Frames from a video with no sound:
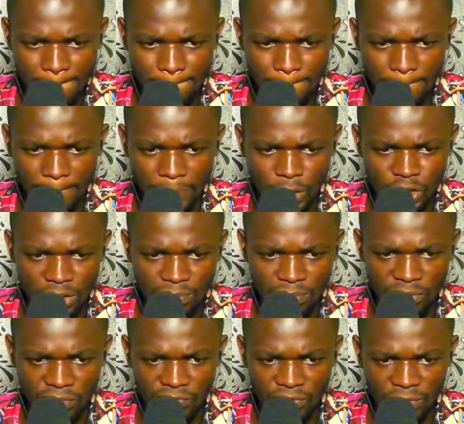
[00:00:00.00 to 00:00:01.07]
Pushing
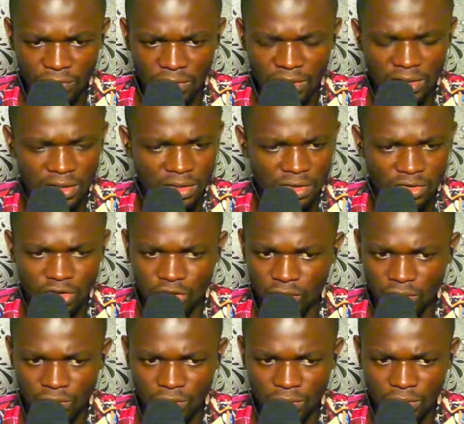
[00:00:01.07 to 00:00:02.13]
pawn forward here is
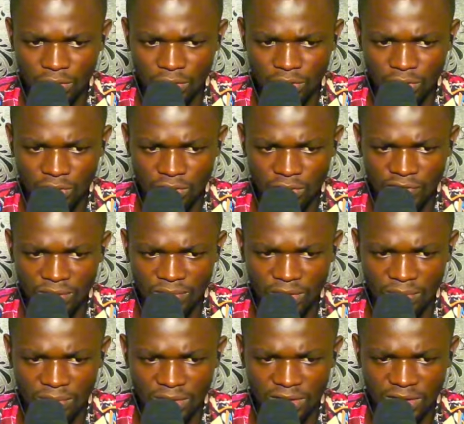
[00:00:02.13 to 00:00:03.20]
just offering my
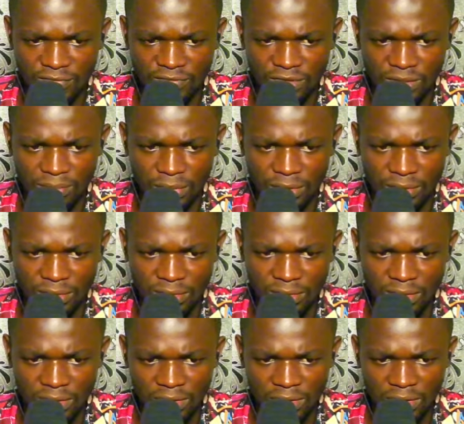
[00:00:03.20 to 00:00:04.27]
opponent a free pawn.
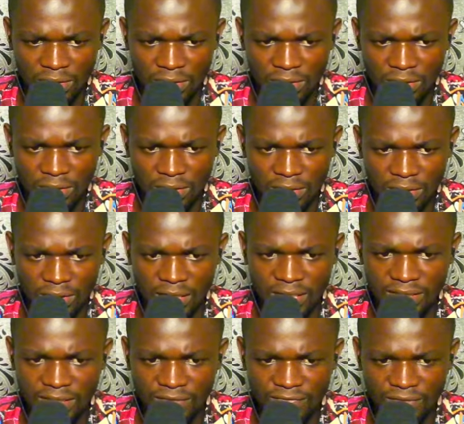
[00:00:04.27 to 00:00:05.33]
That's
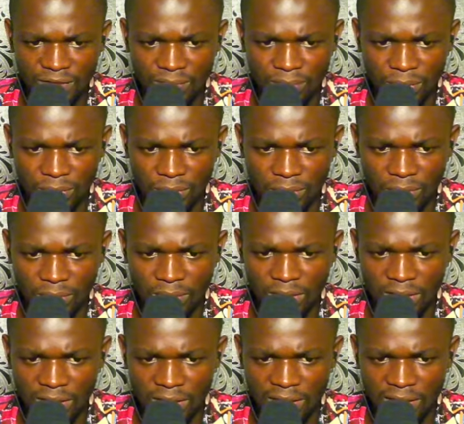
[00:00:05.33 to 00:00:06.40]
a free pawn. Opponent
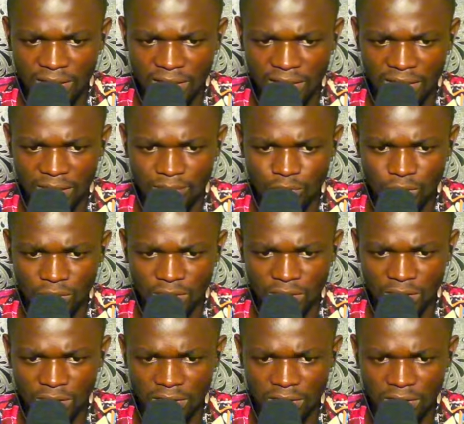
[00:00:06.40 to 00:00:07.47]
gladly captures
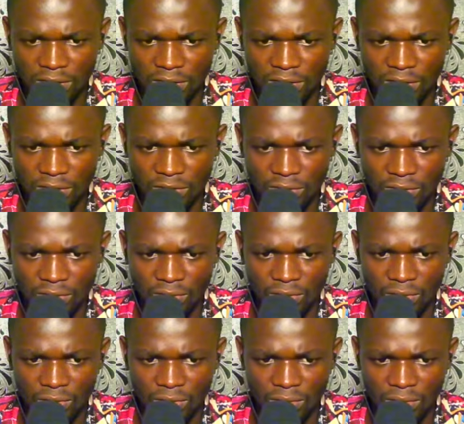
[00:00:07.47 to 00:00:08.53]
it, and there's nothing going
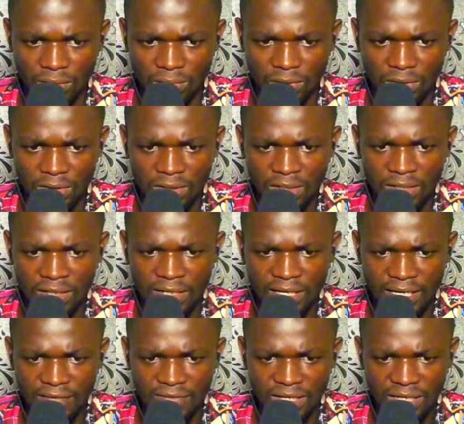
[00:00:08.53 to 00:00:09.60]
on the board. Now I
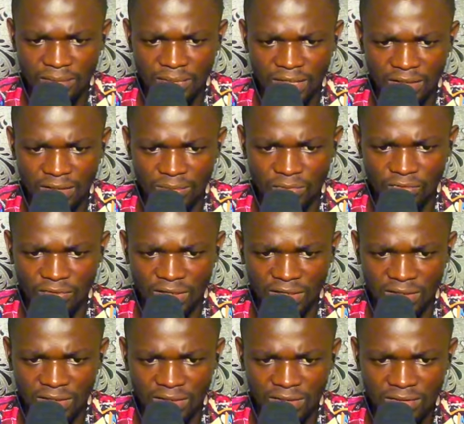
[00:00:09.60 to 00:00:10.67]
feel like playing a move like
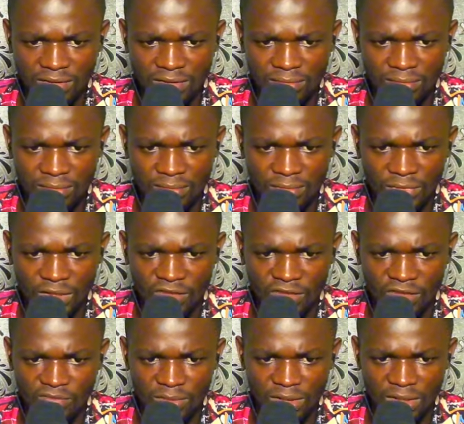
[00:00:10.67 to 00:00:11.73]
this. If my
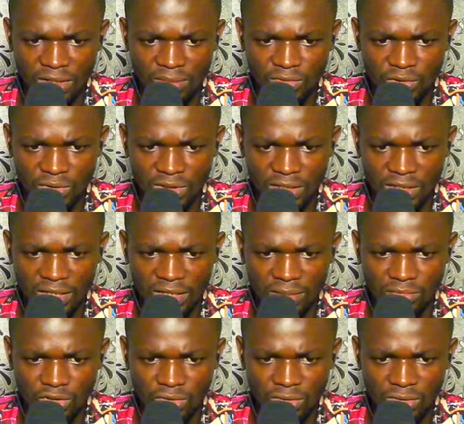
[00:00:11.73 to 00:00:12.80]
opponent captures here, I capture.